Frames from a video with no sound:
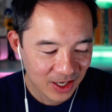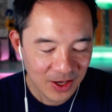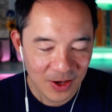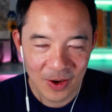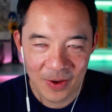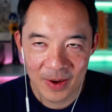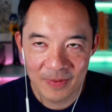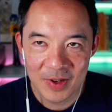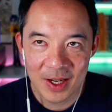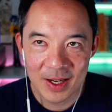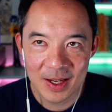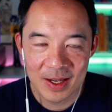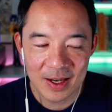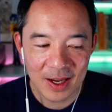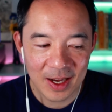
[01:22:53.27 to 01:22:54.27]
You know, I've
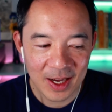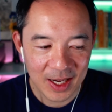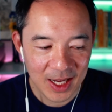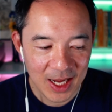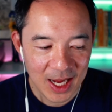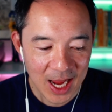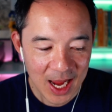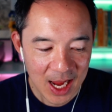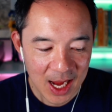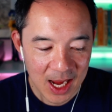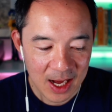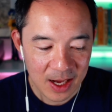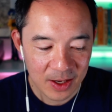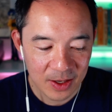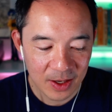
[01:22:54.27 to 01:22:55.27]
done honey
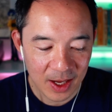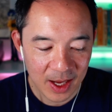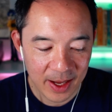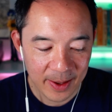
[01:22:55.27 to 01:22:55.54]
and